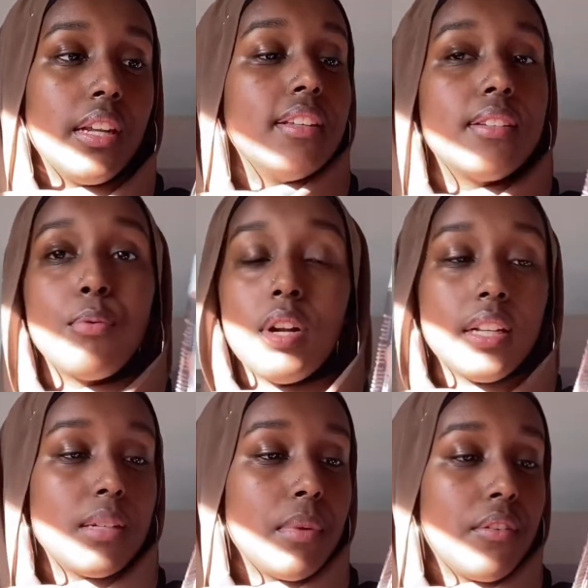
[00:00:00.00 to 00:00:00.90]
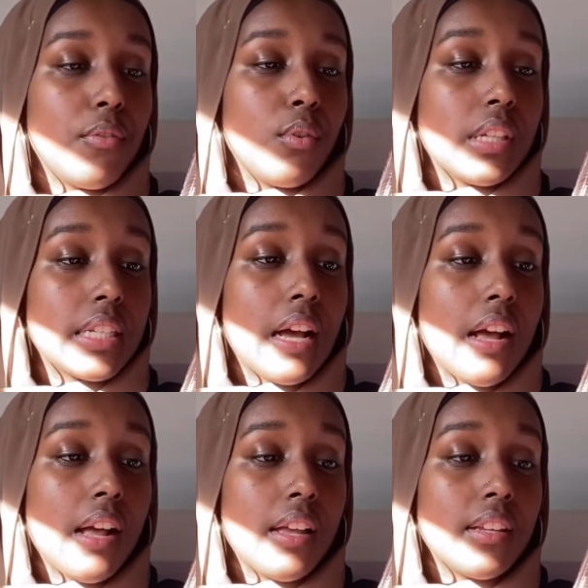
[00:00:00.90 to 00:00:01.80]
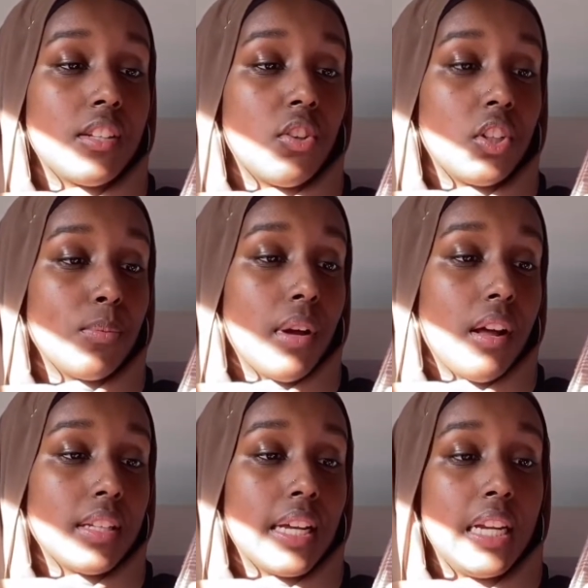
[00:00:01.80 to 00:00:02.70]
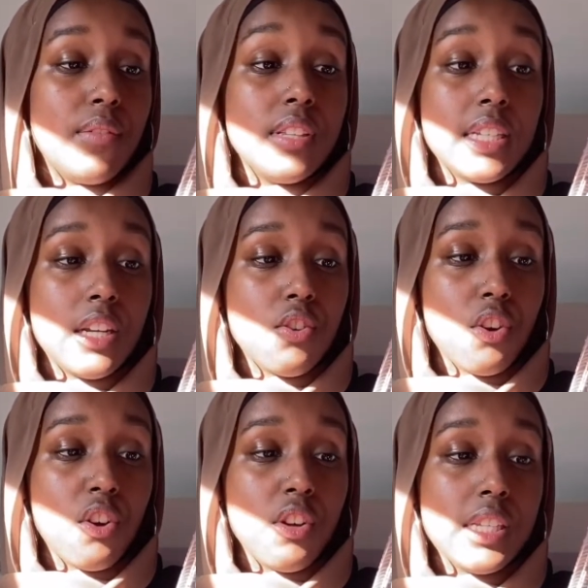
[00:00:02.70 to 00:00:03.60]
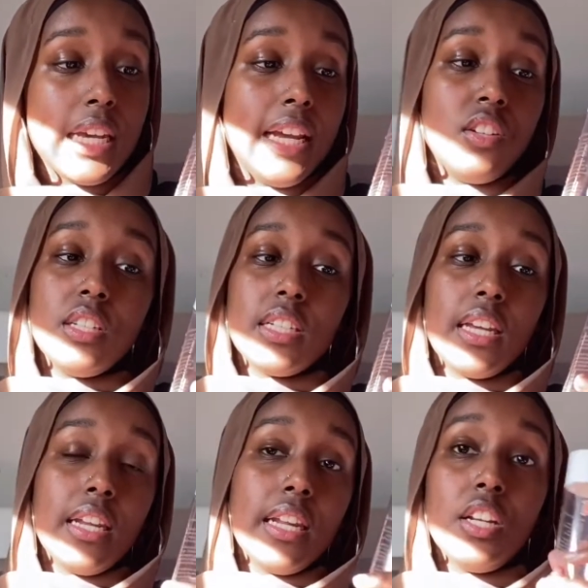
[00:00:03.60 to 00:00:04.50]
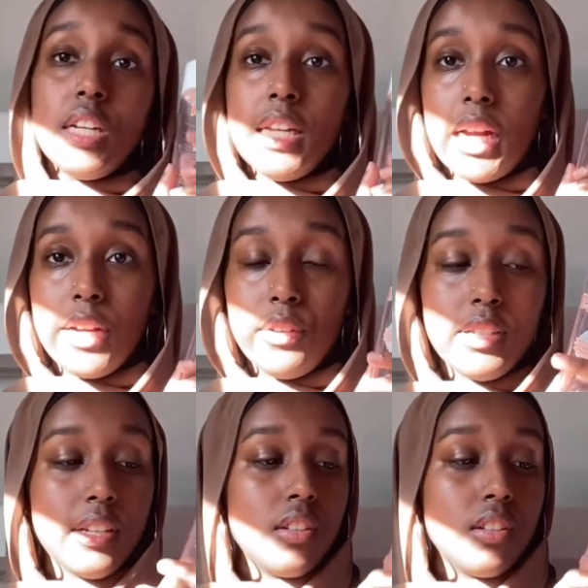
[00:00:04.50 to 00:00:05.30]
This product is made for scars, stretch marks, uneven skin tones, aging skin, and dehydrated skin.